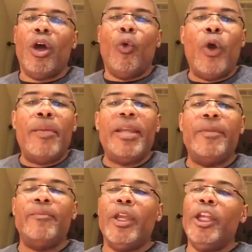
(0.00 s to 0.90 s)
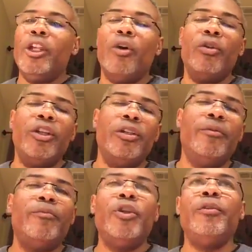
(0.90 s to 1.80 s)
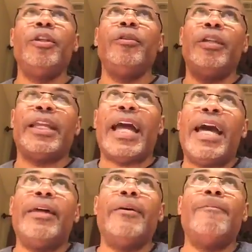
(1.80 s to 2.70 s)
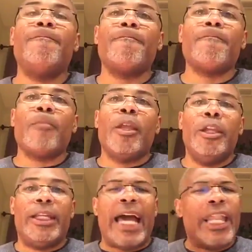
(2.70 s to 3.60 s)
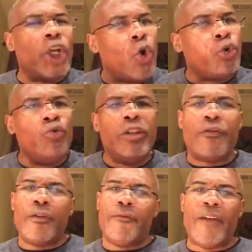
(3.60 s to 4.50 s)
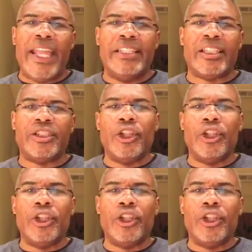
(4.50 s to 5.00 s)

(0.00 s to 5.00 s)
women, you kind of go through different phases.